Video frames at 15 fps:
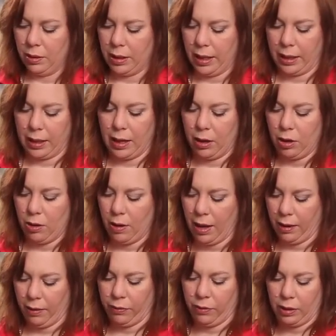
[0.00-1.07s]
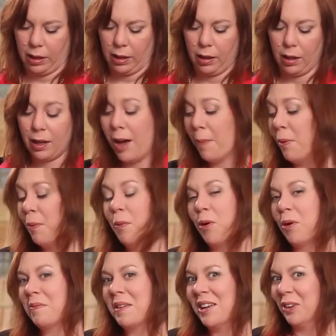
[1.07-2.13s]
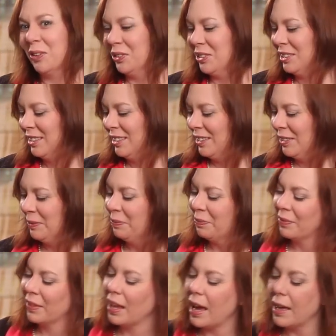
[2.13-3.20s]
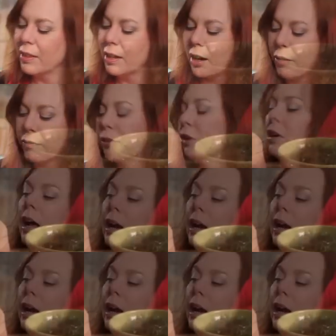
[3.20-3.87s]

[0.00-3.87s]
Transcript: like how you have a couple more meals. And then our food